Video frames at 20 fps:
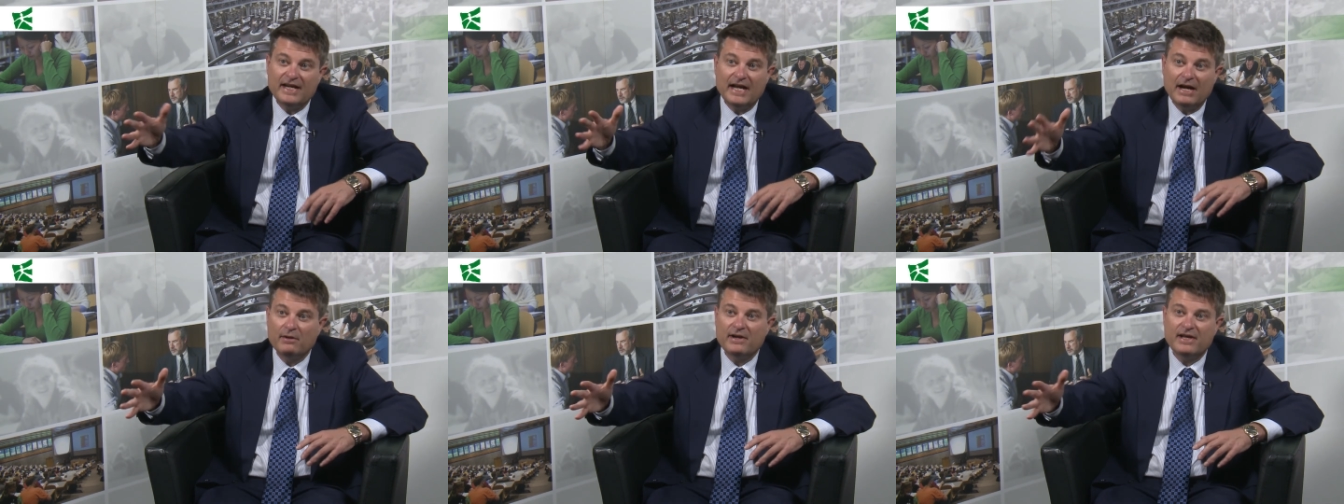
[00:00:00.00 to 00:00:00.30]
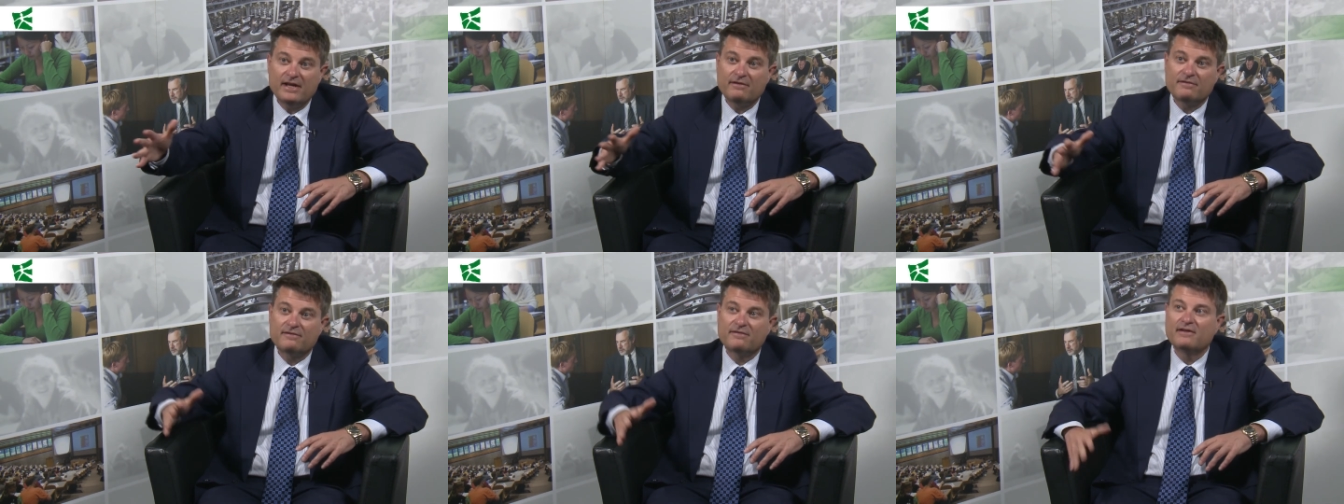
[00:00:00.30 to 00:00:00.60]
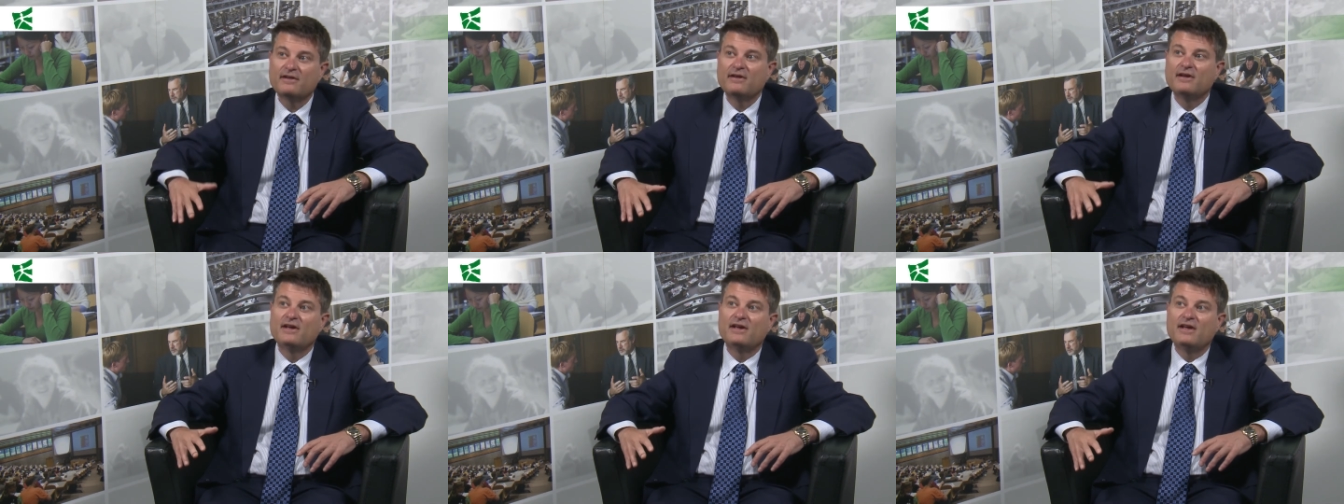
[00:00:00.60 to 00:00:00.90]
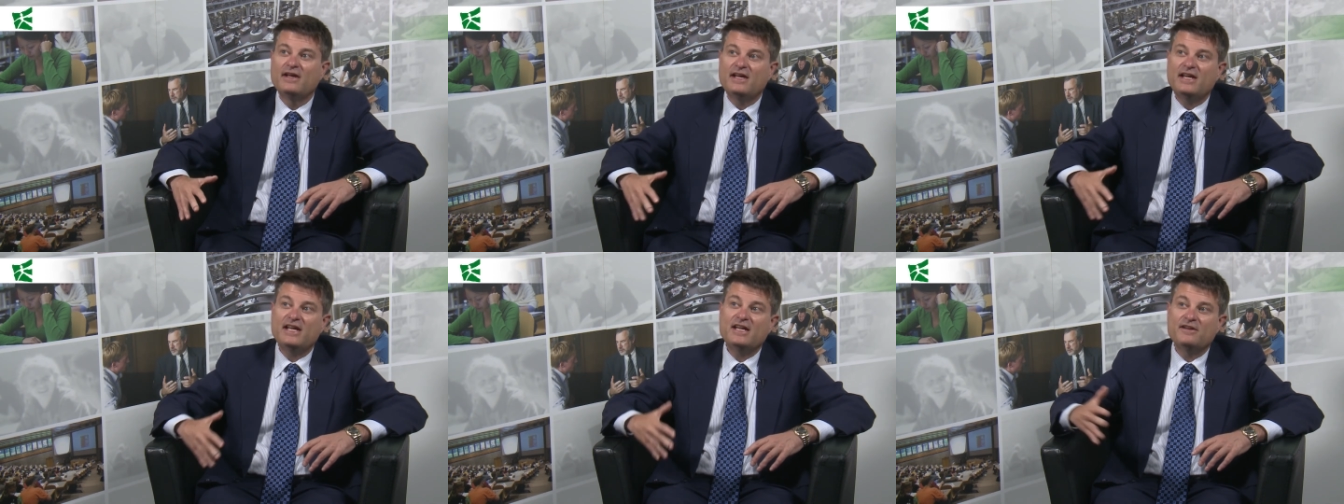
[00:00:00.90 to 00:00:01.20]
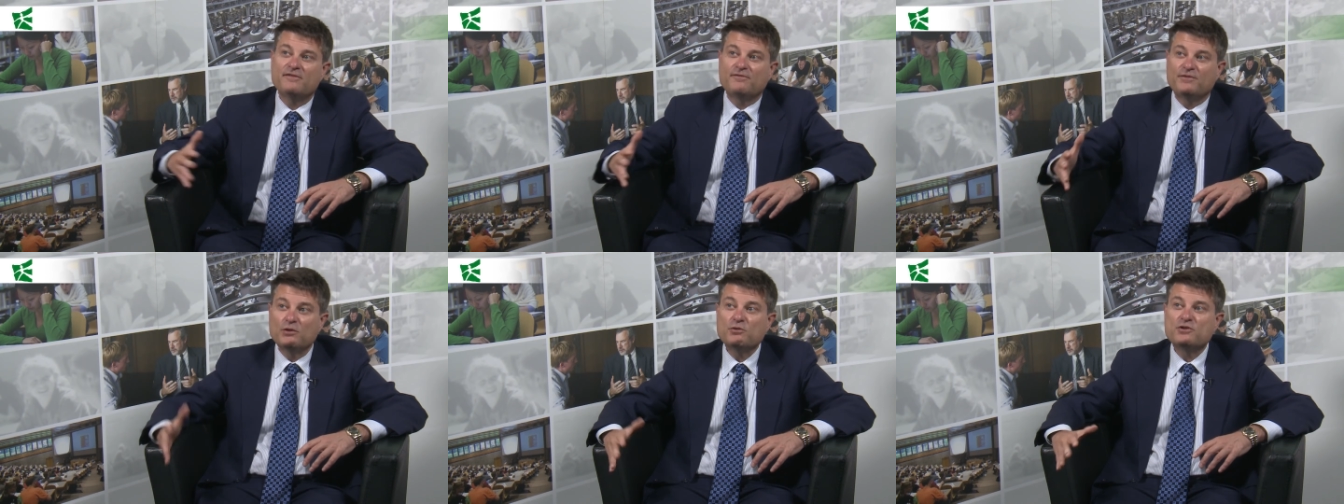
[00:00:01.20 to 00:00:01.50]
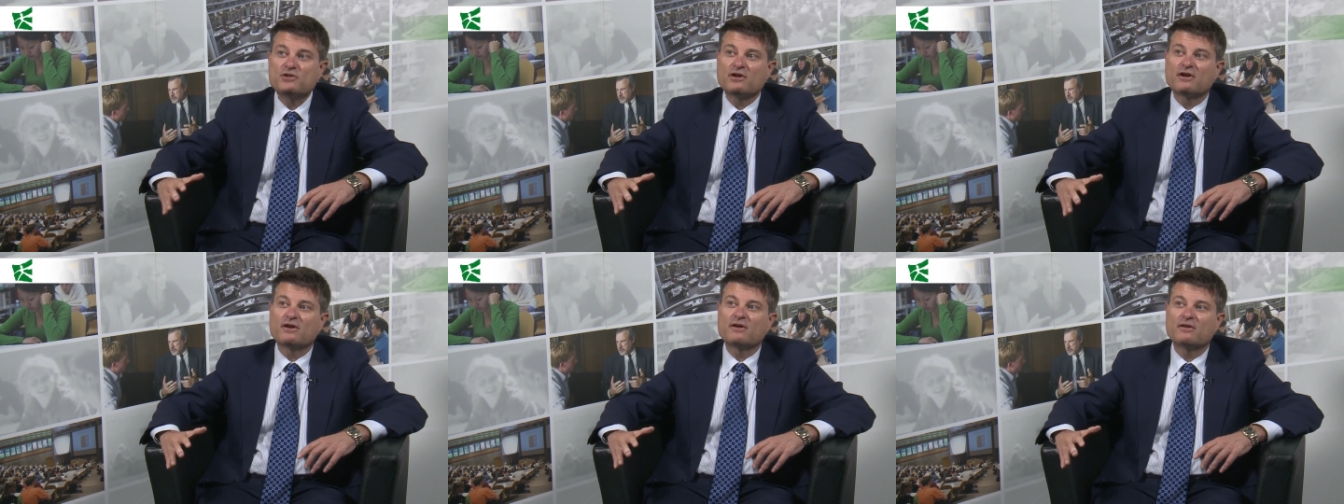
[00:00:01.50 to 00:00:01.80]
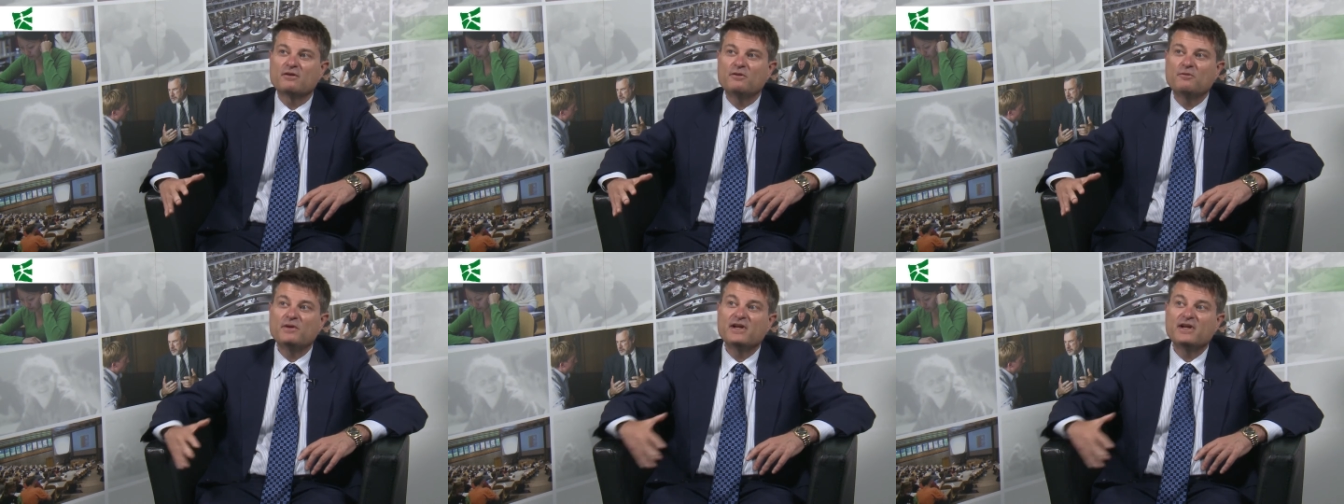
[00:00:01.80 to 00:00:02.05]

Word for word: Now, if in the future